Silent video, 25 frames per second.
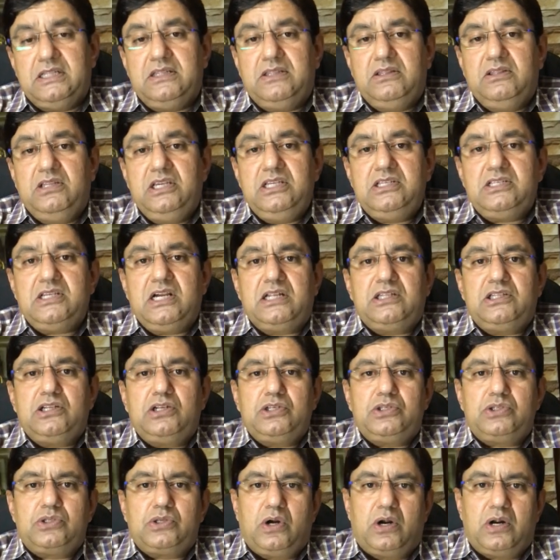these are the
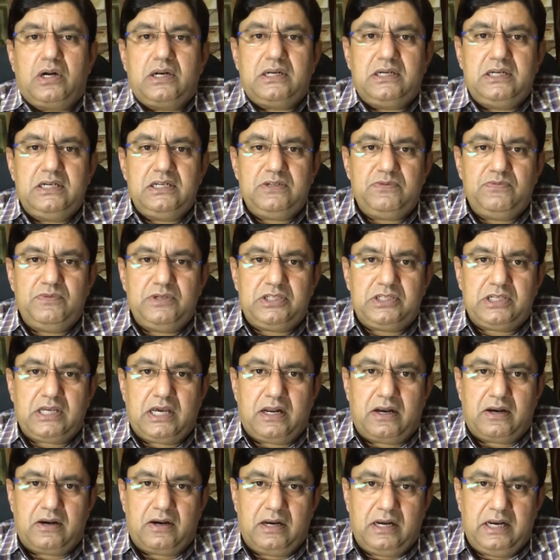disorders which
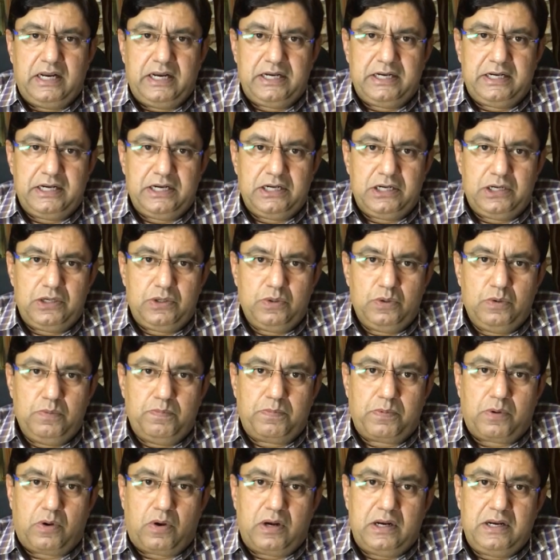are related to
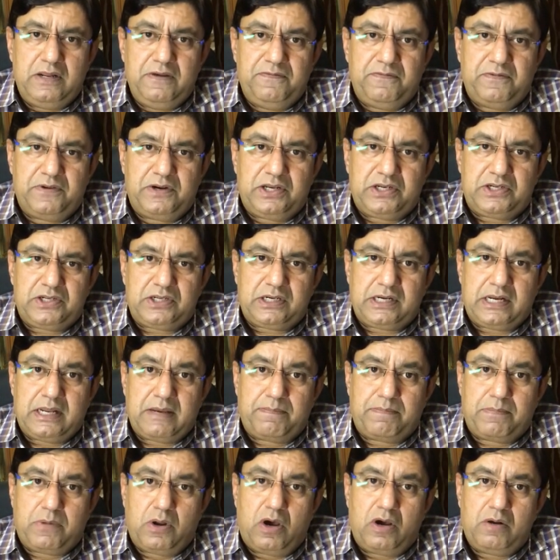proliferation,
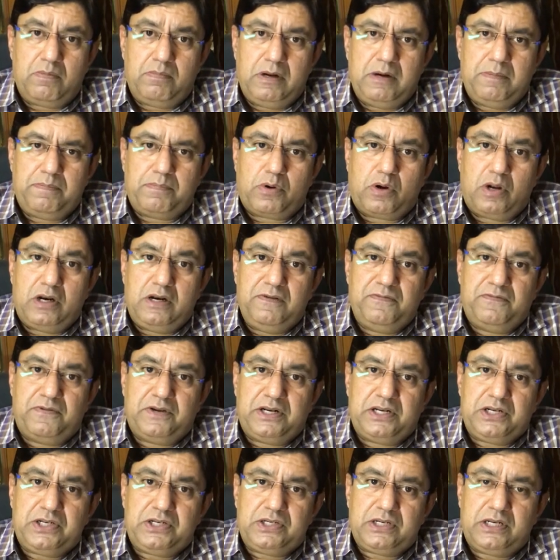abnormal
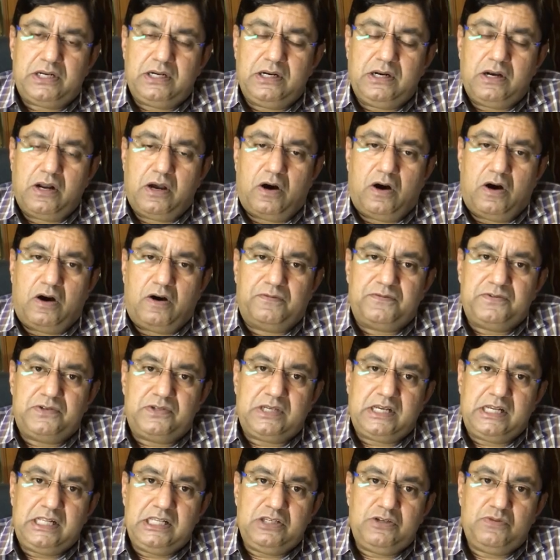proliferation of
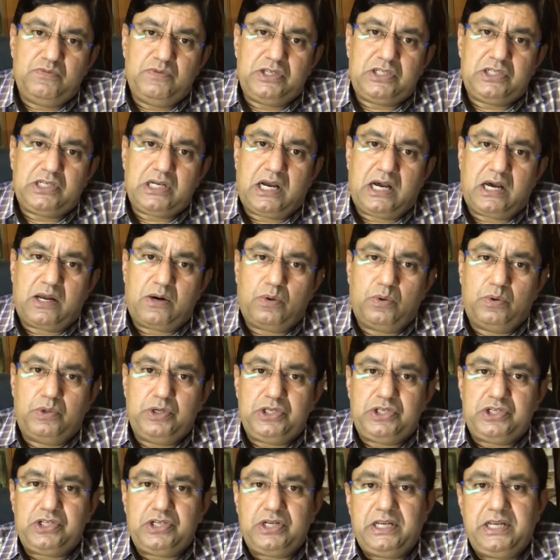cells which are
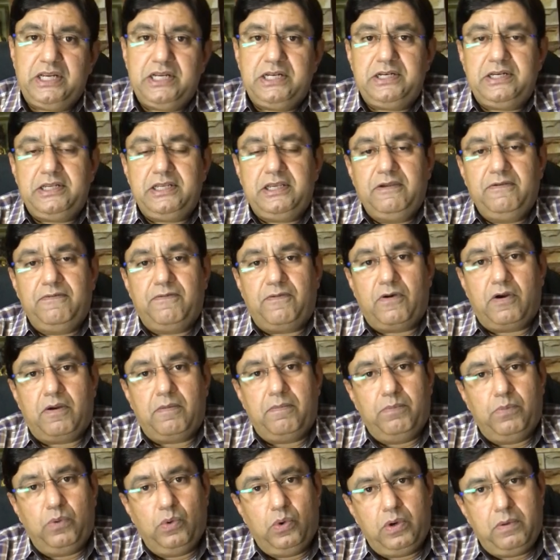originating
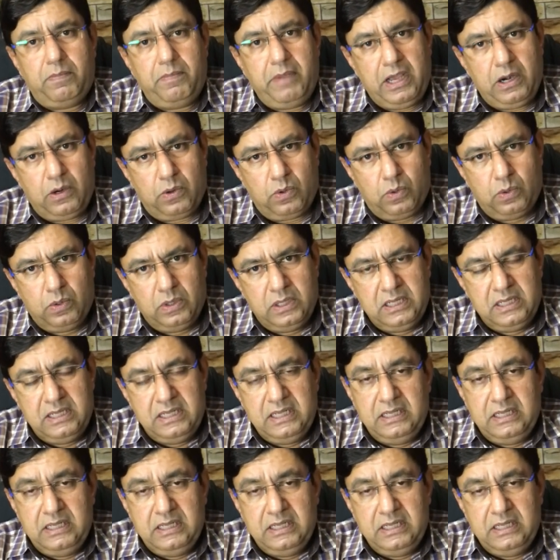from bone marrow.